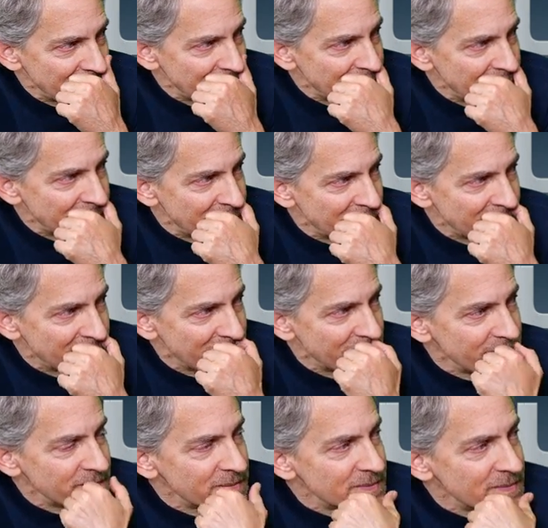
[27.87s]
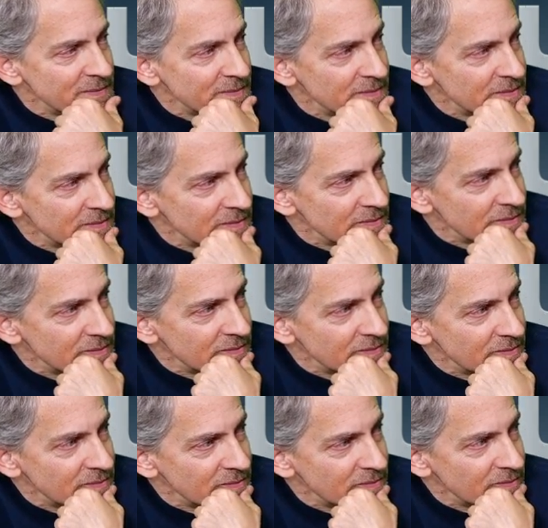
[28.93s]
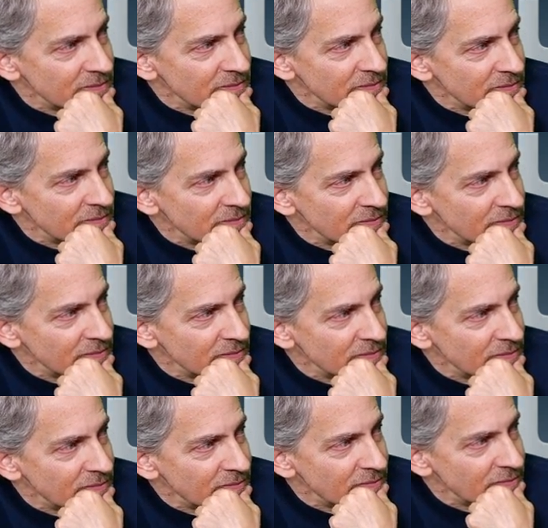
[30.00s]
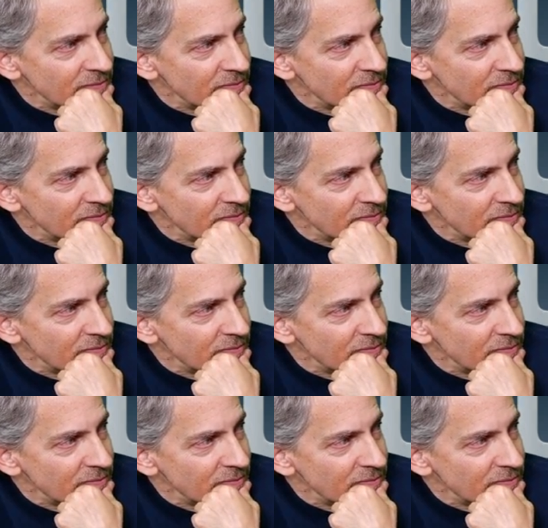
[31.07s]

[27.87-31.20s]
(not speaking)